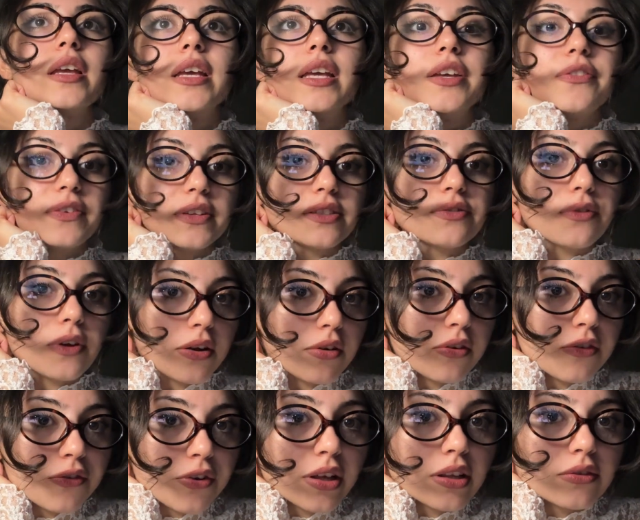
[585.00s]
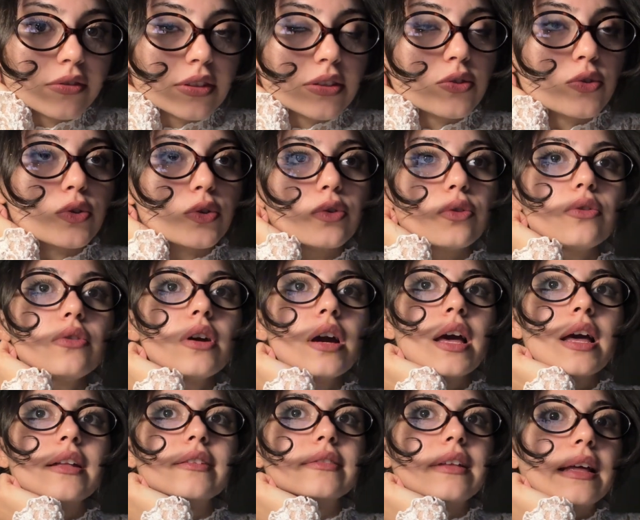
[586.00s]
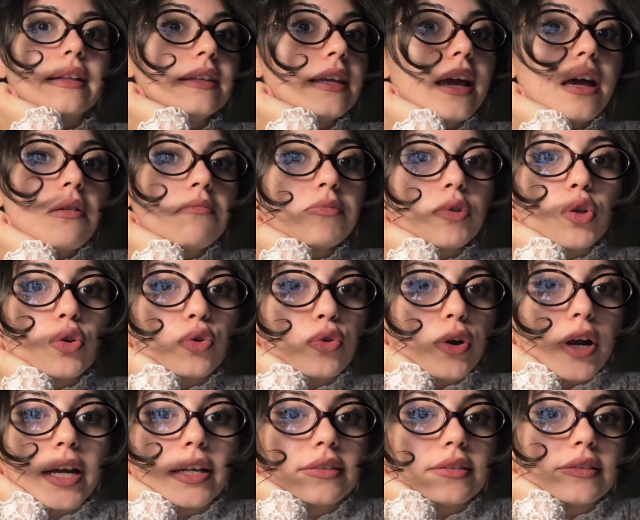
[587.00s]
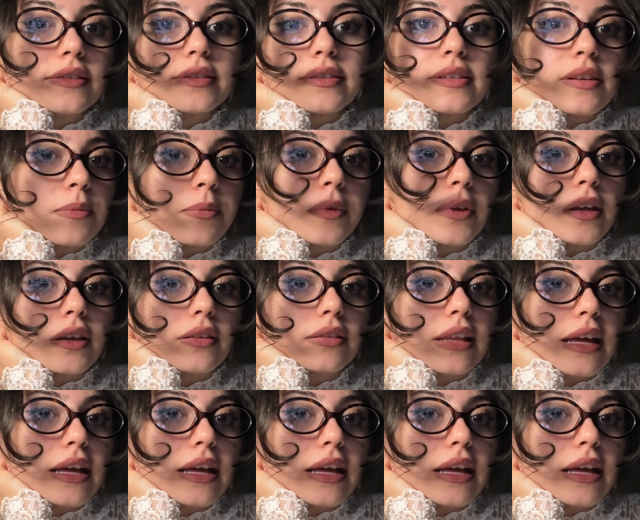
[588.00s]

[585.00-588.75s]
if it's very relevant to you, then yeah, you created something.